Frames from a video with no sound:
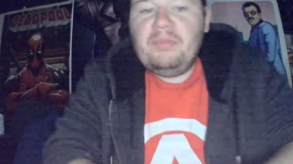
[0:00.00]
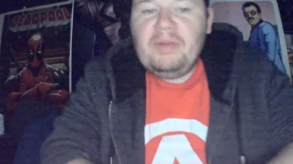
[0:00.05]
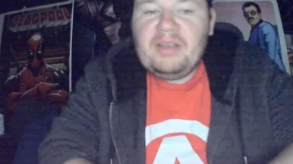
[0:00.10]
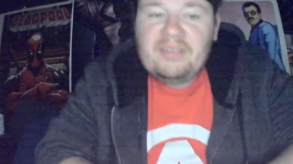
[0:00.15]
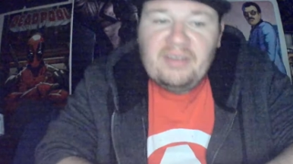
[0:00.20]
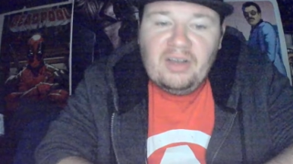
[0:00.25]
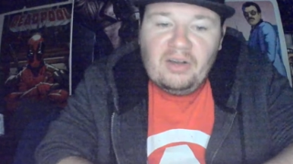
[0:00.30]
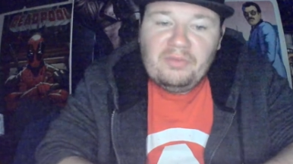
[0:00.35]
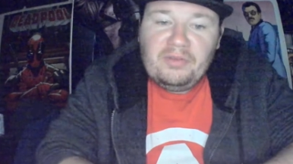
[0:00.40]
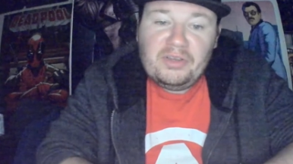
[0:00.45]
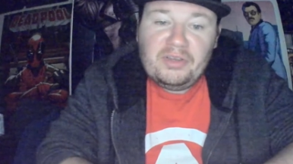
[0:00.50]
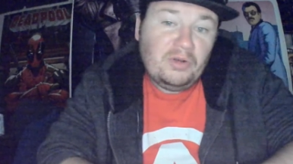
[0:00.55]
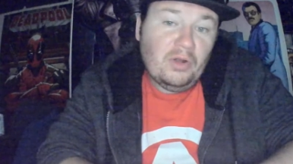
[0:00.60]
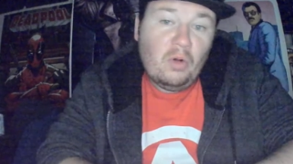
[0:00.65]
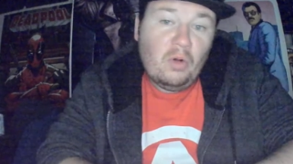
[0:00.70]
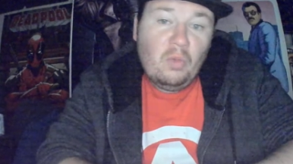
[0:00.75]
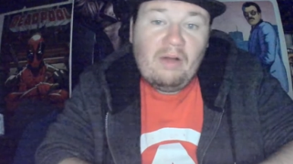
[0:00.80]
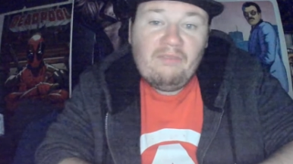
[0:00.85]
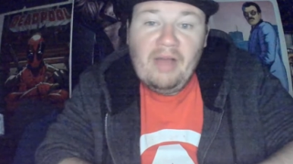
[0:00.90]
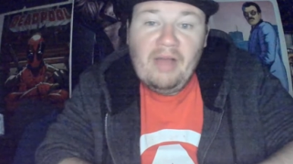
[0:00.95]
myself, and you know
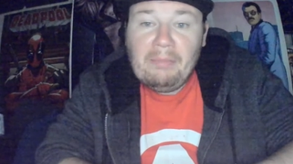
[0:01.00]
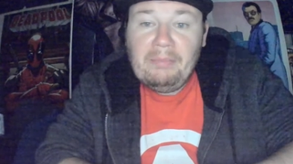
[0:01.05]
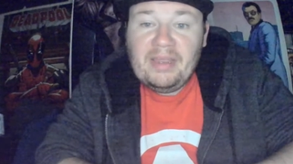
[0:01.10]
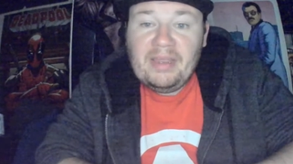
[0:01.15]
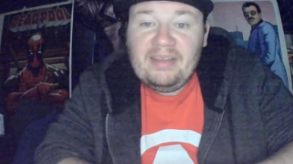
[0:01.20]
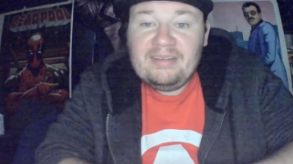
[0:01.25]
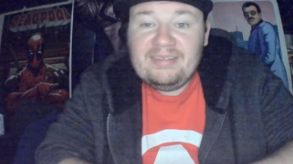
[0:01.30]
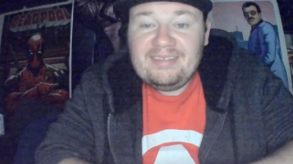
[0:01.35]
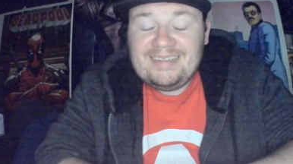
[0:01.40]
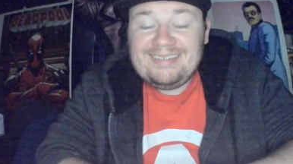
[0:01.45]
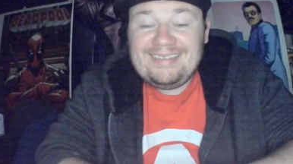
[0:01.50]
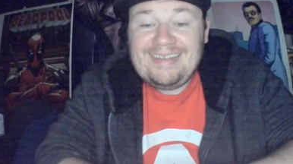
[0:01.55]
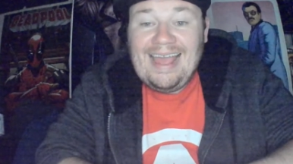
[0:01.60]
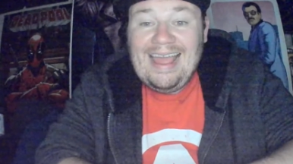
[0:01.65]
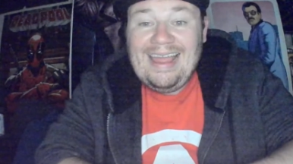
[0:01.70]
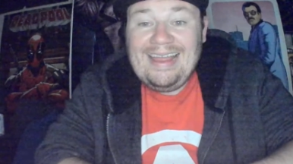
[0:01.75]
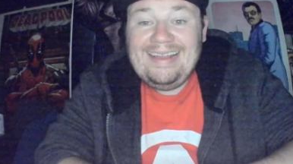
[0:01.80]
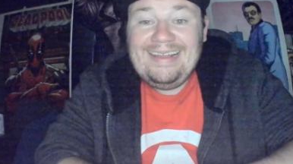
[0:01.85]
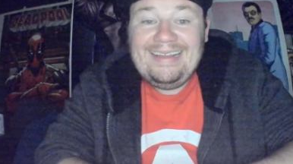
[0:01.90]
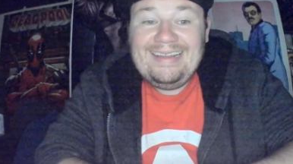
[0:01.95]
what that means. It's
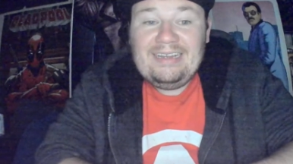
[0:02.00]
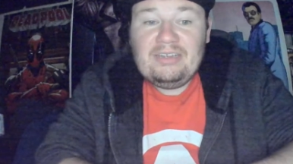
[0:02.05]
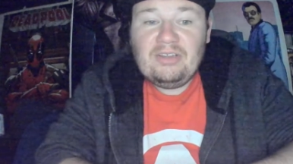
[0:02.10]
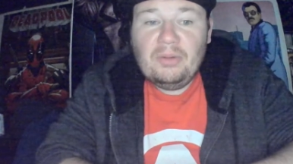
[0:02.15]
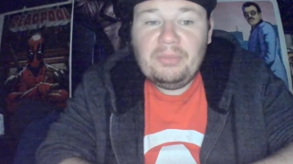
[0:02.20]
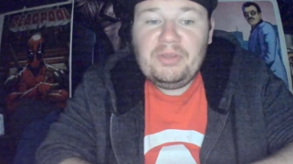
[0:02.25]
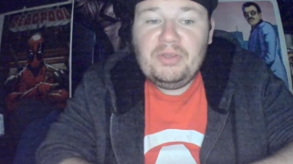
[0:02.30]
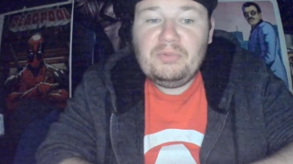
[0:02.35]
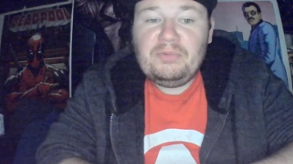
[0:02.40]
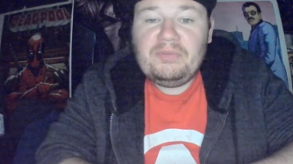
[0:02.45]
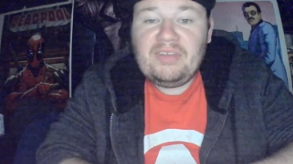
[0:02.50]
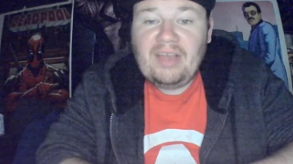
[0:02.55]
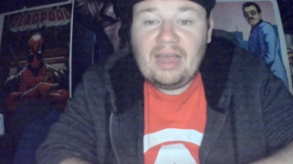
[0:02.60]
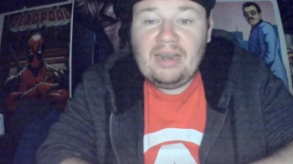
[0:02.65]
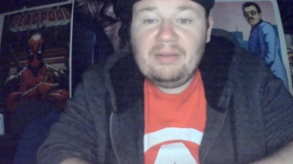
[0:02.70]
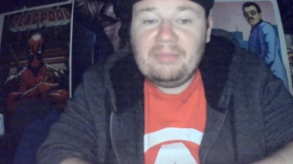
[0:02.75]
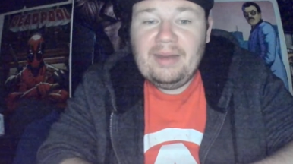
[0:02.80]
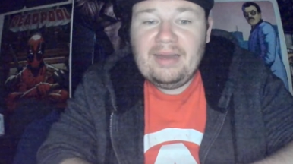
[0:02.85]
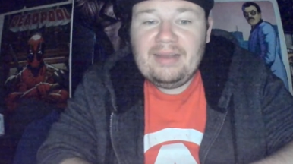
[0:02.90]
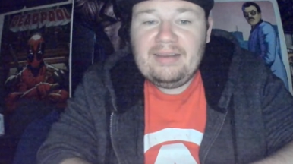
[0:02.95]
AEW
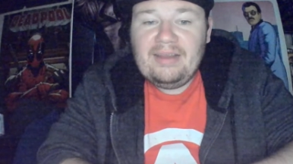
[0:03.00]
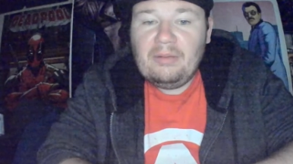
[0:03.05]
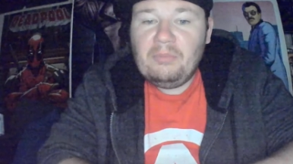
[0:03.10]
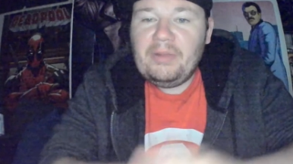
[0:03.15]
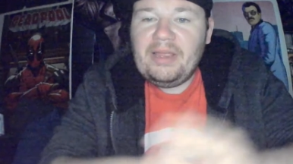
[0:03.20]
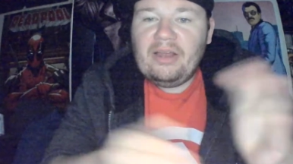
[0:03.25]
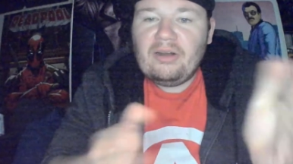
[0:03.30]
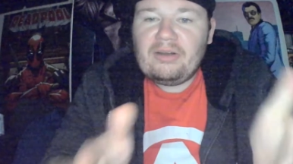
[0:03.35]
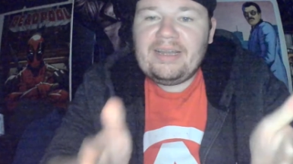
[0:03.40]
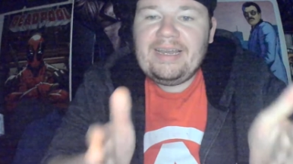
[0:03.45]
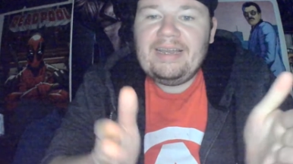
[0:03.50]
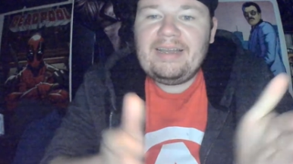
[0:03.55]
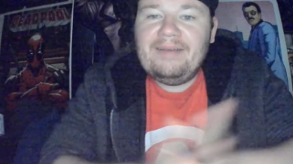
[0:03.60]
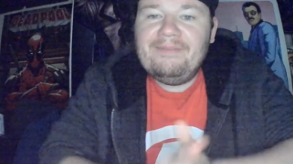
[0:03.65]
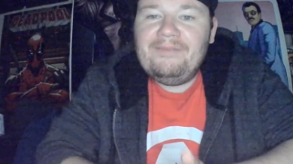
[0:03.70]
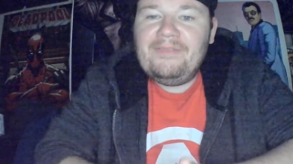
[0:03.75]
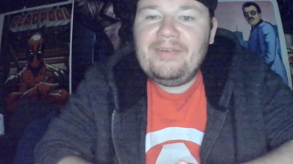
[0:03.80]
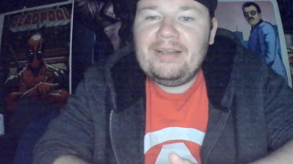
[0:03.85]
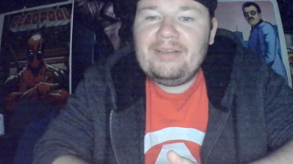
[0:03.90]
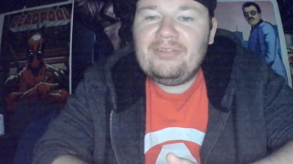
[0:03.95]
Dynamite, and we are kicking
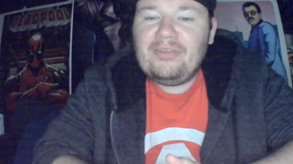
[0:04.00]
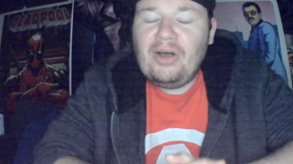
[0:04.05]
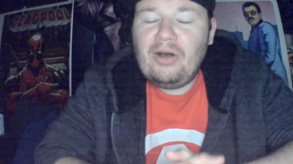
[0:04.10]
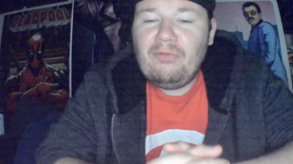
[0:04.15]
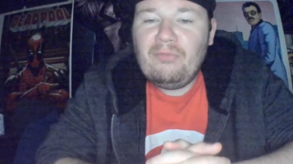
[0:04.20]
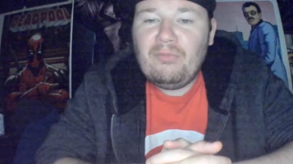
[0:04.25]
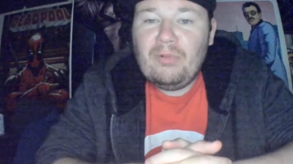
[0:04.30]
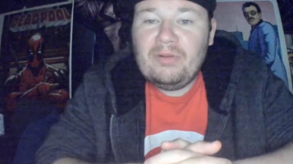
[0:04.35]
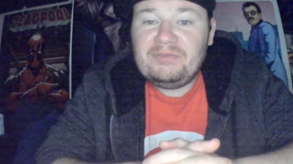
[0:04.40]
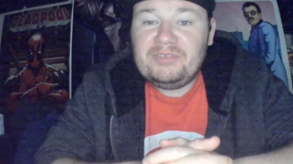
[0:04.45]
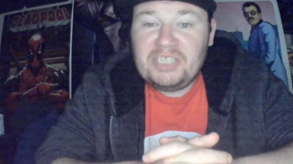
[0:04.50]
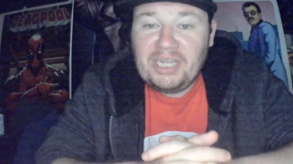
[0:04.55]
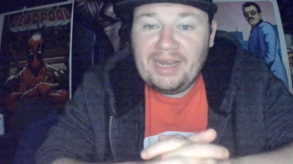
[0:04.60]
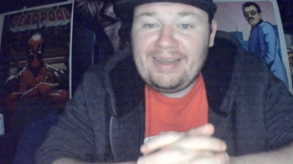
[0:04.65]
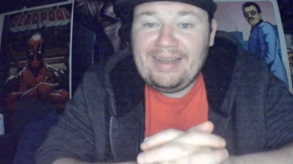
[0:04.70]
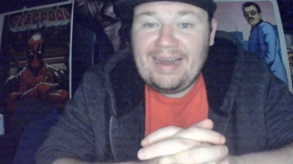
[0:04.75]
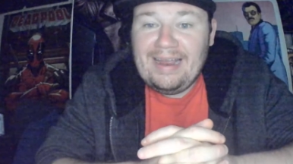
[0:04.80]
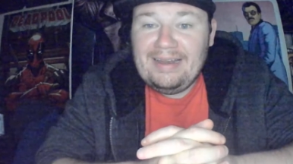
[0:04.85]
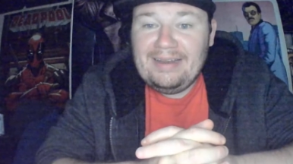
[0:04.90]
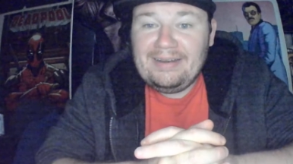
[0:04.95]
things off with
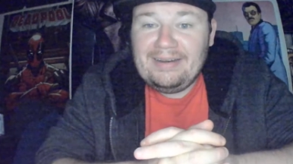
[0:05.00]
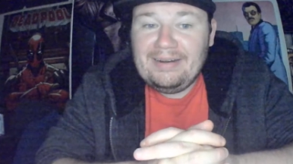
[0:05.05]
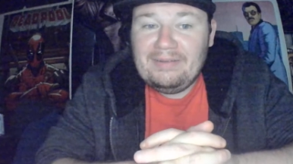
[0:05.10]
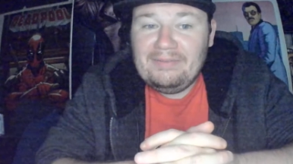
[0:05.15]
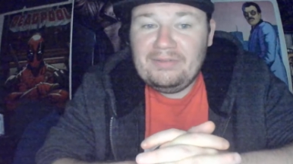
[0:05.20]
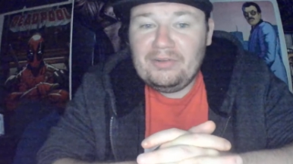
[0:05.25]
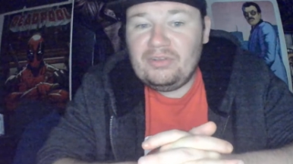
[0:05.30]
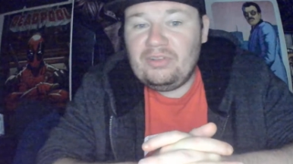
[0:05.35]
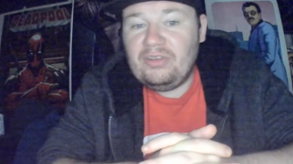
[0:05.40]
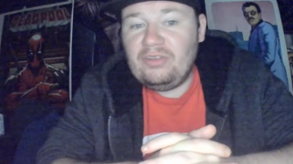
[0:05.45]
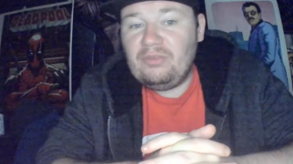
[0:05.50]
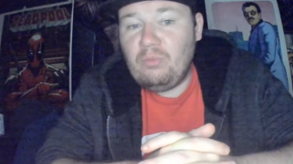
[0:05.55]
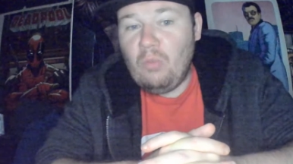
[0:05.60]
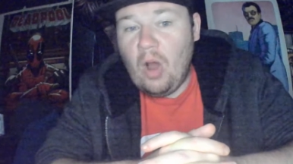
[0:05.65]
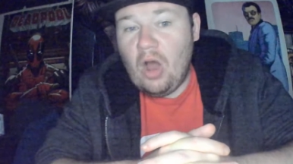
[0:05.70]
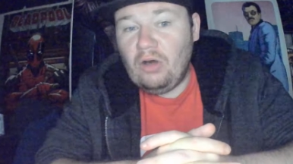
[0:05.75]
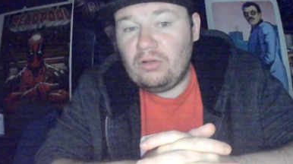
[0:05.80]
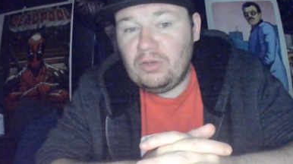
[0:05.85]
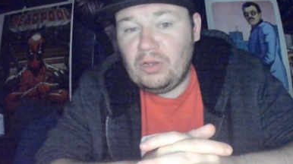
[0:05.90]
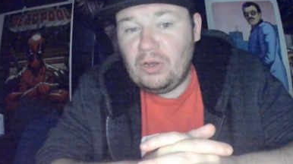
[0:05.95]
Jake Hager versus
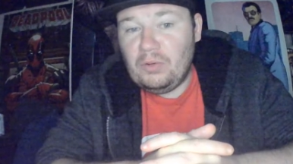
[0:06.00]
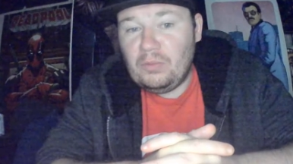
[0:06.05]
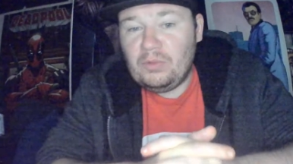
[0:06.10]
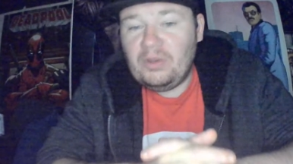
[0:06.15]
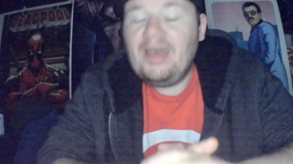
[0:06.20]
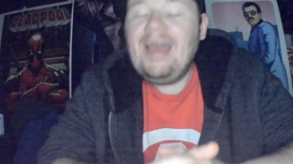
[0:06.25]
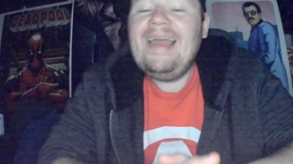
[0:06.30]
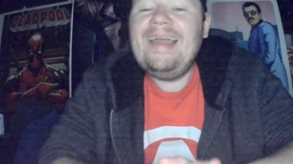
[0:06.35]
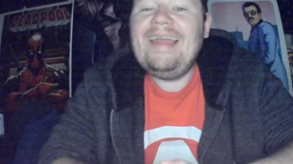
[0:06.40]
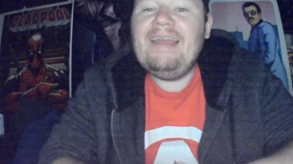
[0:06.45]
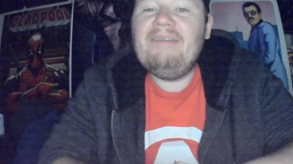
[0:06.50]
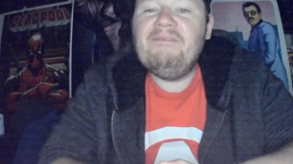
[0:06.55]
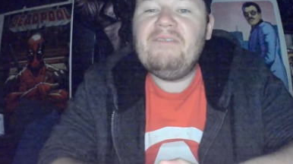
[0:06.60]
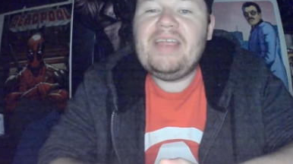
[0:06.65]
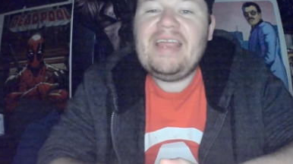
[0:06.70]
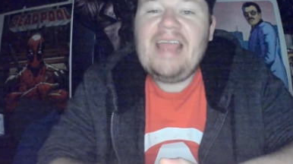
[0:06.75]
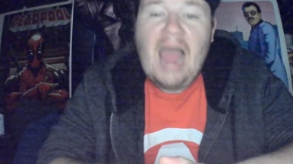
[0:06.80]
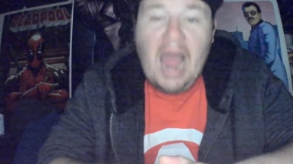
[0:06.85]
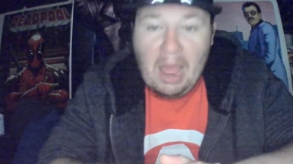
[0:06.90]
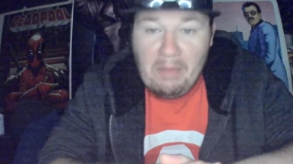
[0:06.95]
Warlord in
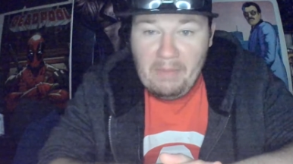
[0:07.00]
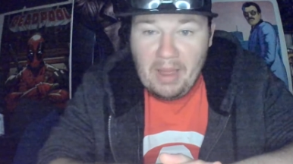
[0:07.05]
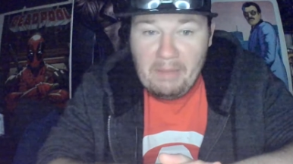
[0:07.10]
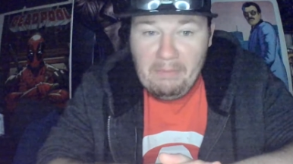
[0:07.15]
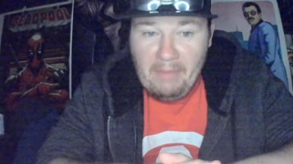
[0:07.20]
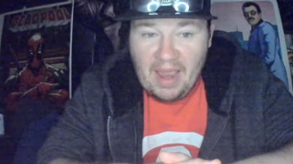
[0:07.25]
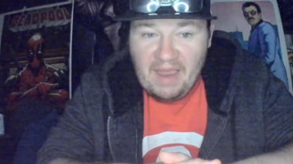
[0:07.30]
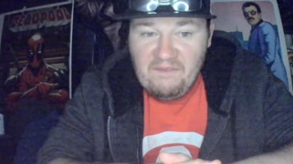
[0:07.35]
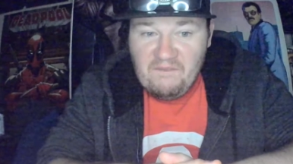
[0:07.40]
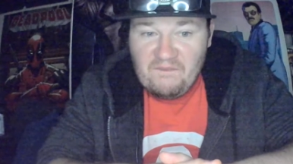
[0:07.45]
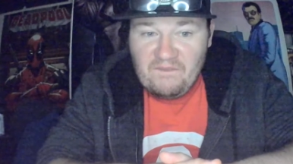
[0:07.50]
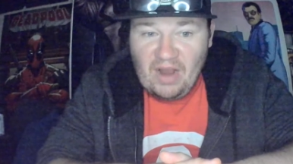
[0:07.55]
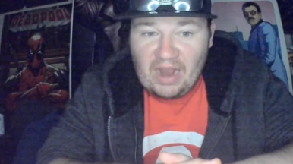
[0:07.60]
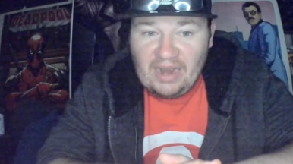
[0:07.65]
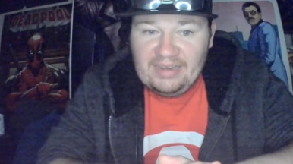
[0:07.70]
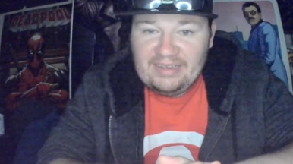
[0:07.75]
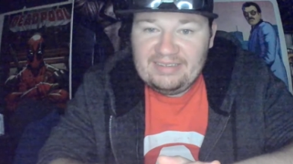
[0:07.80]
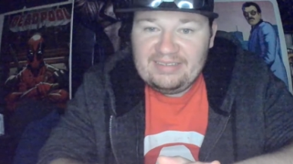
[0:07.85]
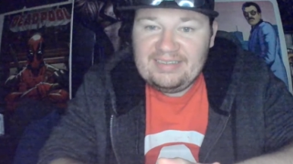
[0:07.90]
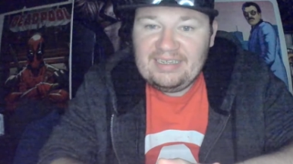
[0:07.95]
the MMA
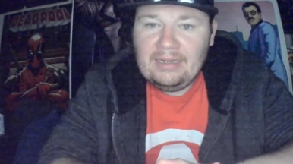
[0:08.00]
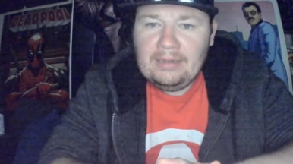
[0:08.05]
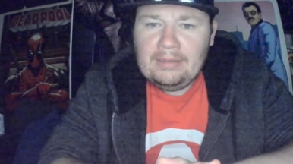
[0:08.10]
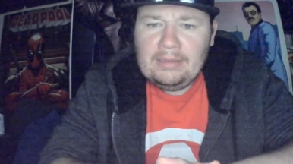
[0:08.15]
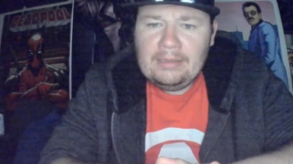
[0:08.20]
fight.